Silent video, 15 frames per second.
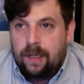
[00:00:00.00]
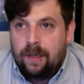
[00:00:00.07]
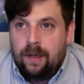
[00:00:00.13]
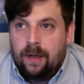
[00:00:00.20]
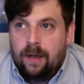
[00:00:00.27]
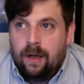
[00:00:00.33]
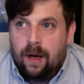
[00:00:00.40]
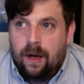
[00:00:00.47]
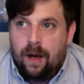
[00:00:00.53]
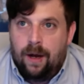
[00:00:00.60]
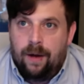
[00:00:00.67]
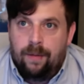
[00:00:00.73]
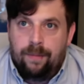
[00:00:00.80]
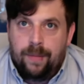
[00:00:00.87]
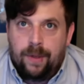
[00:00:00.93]

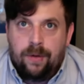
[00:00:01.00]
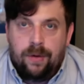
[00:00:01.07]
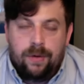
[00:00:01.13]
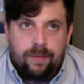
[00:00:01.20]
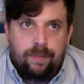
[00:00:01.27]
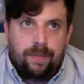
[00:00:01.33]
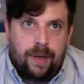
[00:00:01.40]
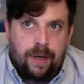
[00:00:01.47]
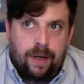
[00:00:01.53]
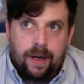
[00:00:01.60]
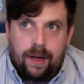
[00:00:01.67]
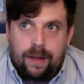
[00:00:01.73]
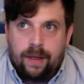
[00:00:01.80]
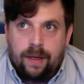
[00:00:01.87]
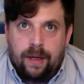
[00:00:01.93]
couldn't be, I
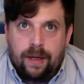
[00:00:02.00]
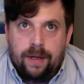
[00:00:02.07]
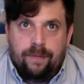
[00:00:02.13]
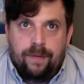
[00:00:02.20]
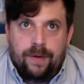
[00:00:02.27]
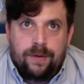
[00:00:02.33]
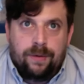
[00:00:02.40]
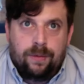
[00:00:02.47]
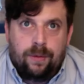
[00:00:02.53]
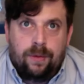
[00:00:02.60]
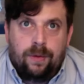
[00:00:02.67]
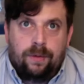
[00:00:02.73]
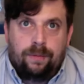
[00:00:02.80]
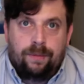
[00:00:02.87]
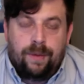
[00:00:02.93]
think,
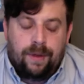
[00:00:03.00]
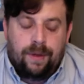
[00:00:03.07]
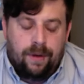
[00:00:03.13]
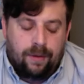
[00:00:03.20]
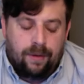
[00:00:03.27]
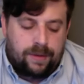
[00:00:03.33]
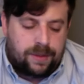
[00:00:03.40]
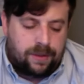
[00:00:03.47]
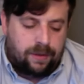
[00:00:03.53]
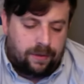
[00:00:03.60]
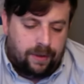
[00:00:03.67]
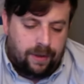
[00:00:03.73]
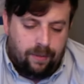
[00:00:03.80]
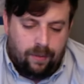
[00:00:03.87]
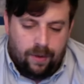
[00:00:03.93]
individual. It
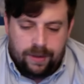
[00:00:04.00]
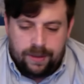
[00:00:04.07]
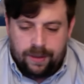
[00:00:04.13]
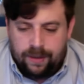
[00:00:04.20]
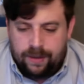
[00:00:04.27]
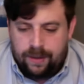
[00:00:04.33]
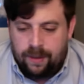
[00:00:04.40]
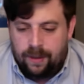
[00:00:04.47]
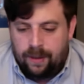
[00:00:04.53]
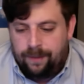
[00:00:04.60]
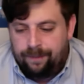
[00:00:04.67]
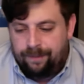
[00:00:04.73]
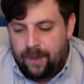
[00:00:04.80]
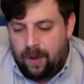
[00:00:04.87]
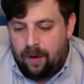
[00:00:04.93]
certainly wasn't
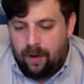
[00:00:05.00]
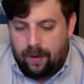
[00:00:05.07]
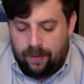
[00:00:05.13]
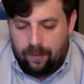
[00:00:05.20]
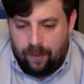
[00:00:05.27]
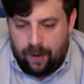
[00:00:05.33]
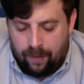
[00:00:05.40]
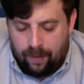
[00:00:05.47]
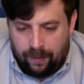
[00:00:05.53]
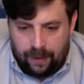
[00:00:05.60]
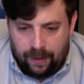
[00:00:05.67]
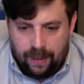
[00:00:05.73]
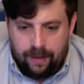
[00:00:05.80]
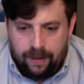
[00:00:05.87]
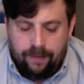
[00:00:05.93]
hardware
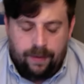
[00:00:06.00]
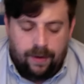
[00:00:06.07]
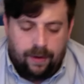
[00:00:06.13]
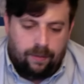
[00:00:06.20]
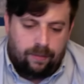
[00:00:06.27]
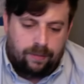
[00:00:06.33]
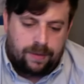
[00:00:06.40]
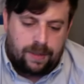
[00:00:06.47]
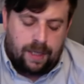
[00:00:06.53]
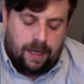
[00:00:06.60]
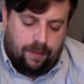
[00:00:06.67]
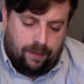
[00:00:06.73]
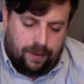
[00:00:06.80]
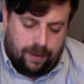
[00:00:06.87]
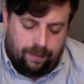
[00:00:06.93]
related, say
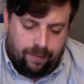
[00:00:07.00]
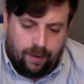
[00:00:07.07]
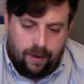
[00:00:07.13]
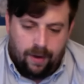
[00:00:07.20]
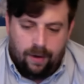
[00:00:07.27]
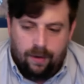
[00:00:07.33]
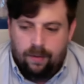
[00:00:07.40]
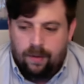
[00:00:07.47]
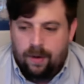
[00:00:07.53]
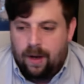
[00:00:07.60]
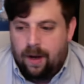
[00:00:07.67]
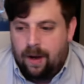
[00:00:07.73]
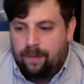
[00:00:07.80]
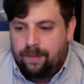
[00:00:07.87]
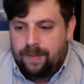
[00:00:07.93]
with the
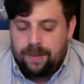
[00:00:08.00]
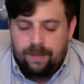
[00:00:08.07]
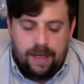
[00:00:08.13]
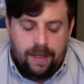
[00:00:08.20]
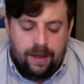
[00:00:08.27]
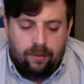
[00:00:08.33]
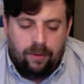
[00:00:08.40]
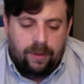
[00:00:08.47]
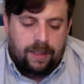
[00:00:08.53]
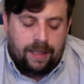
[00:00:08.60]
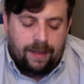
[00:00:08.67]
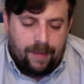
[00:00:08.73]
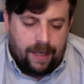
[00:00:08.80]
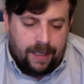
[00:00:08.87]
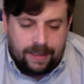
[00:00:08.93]
Pro. To me, the only thing that
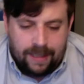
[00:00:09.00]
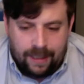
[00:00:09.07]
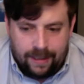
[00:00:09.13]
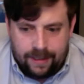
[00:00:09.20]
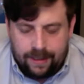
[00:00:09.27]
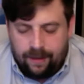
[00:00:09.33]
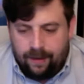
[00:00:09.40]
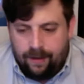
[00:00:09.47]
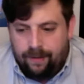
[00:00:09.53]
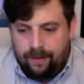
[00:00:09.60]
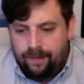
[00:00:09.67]
makes sense of